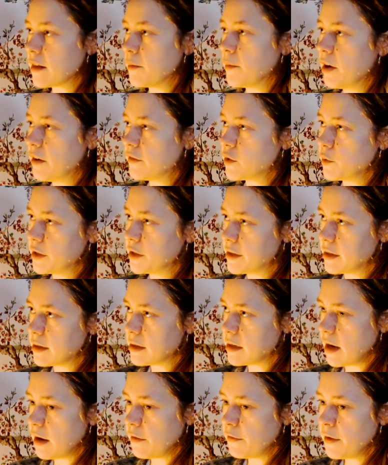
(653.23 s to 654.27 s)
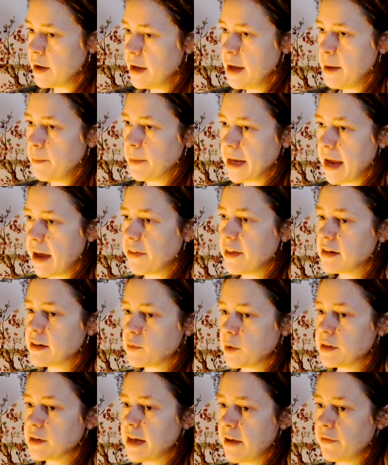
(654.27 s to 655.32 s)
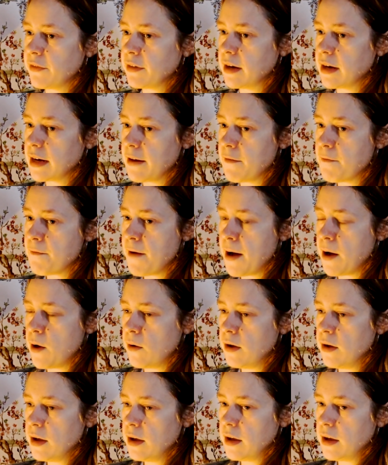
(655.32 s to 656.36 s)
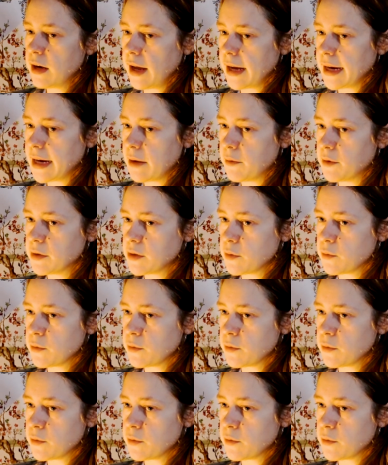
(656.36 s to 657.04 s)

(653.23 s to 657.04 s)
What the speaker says: them afterwards and stuff. But yeah, this one definitely felt like it was a